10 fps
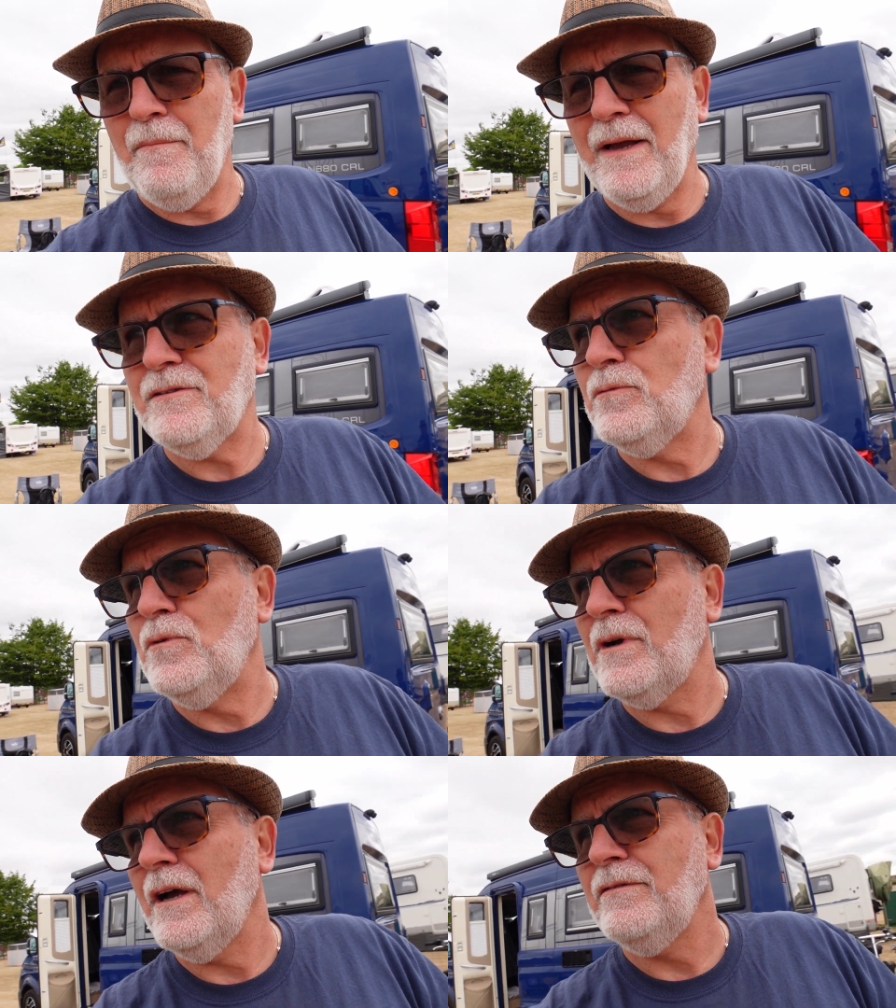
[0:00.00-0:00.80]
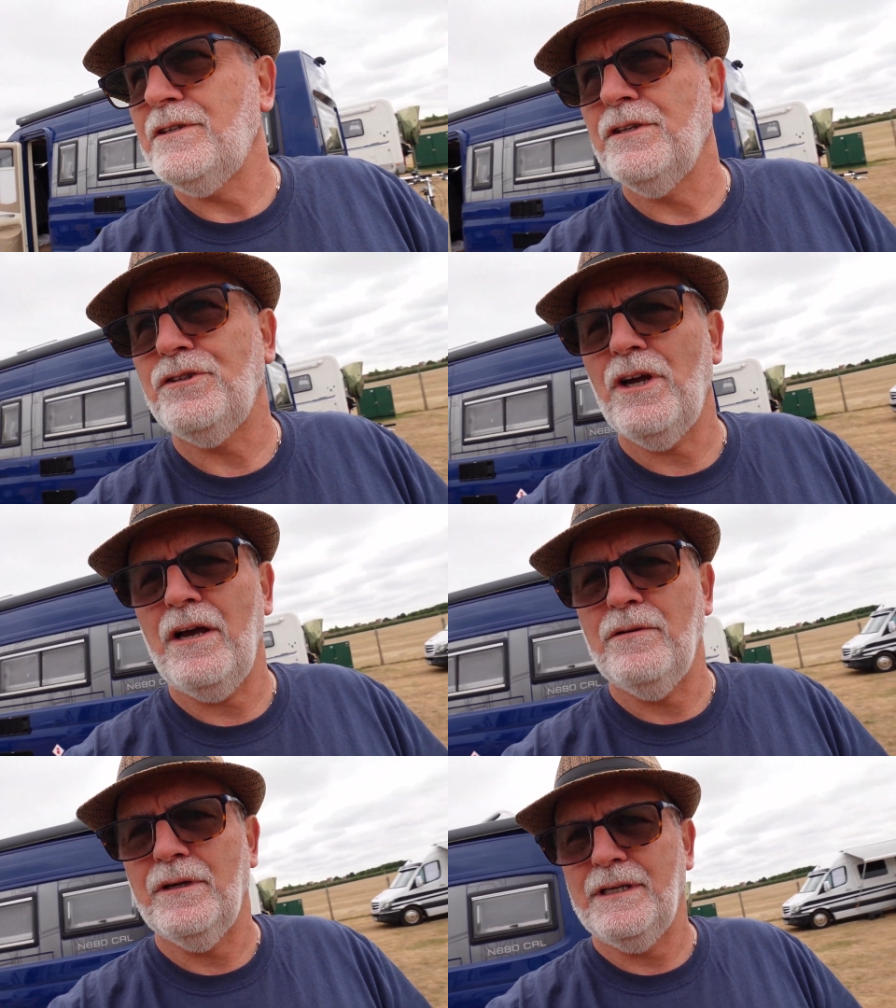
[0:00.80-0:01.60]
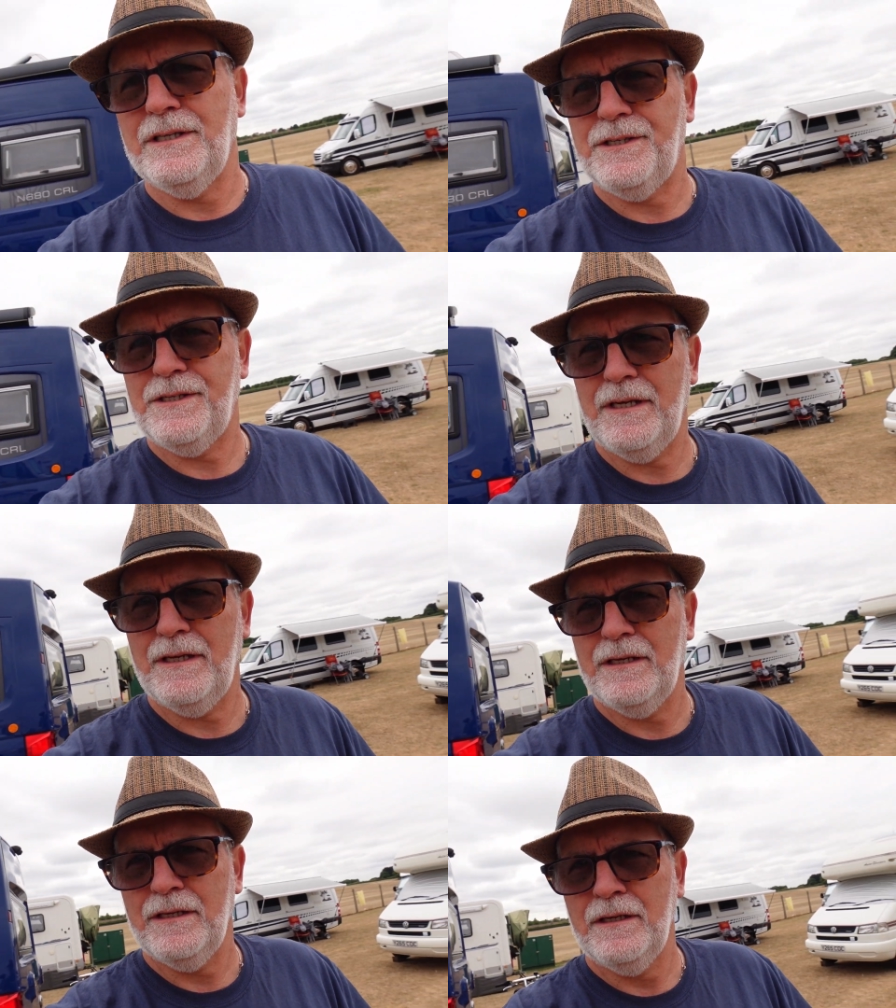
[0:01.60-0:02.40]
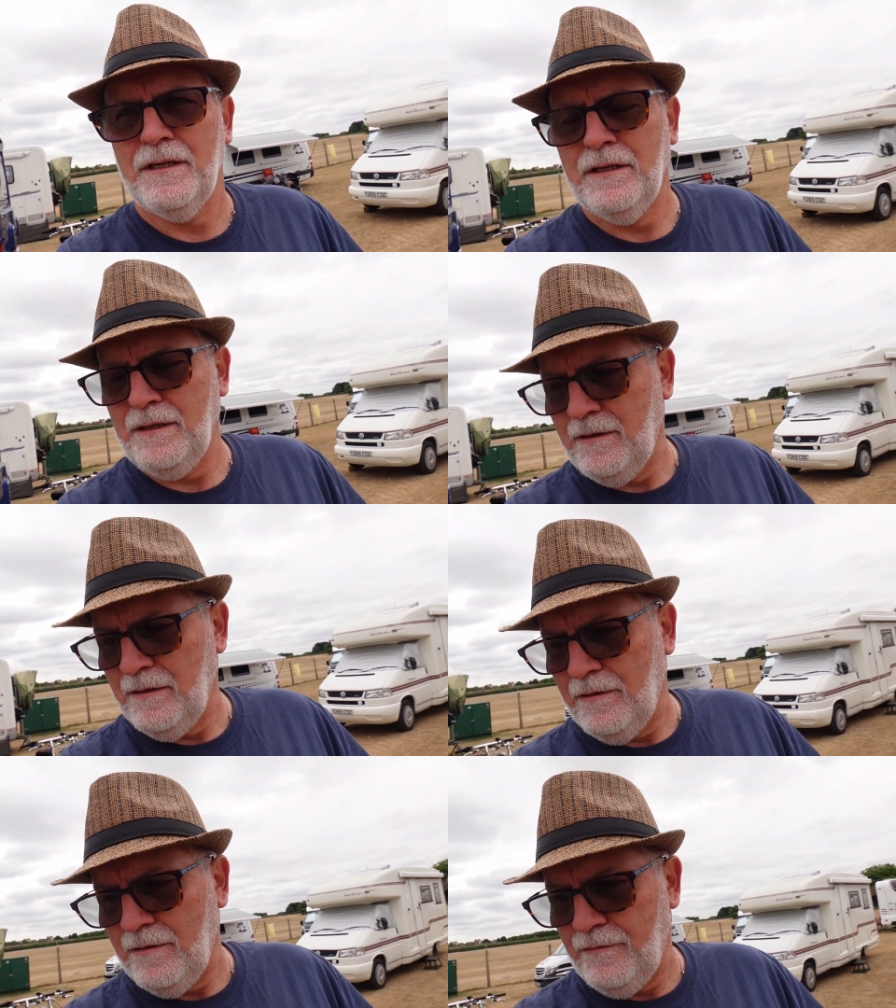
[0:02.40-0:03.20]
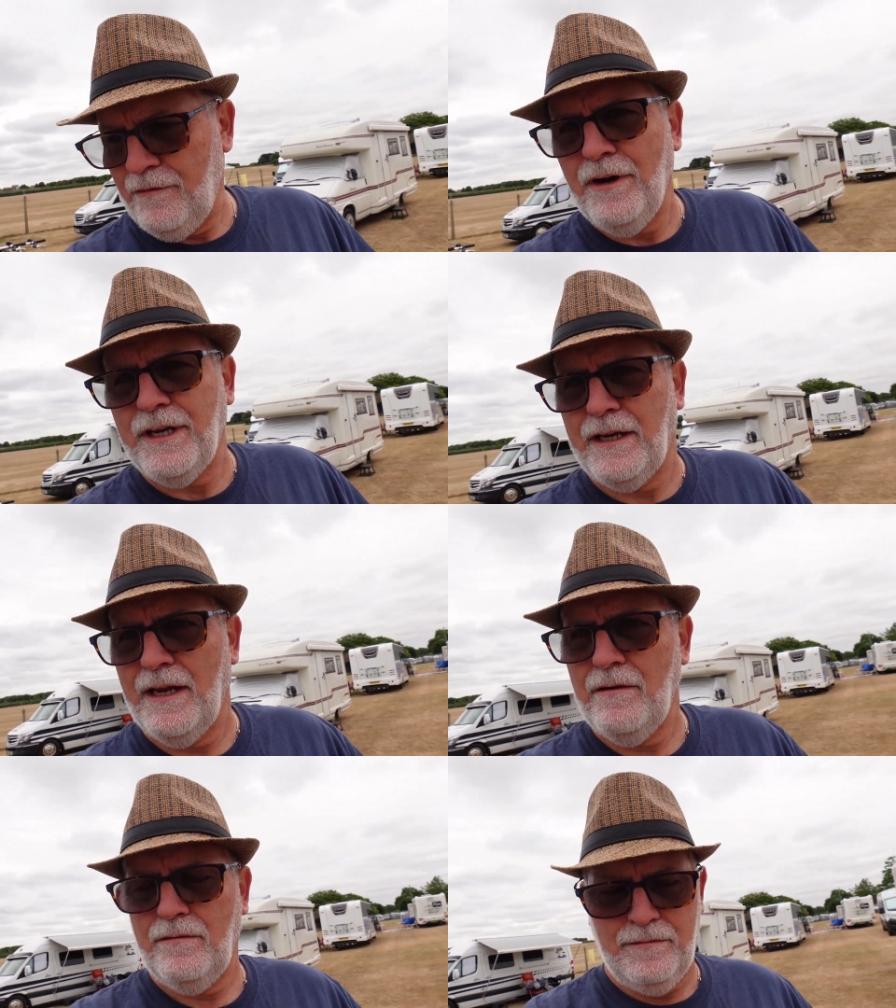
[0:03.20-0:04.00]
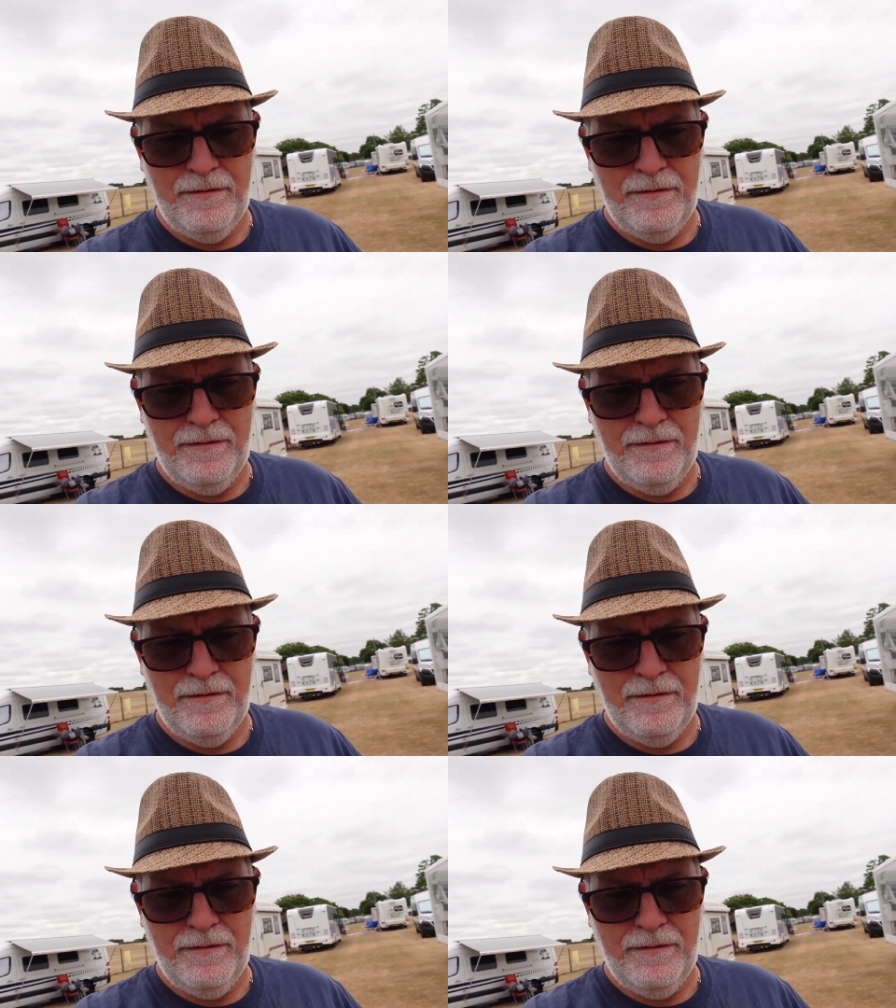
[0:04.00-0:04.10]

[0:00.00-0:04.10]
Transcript: about to walk over to the show. It's uh, Friday now.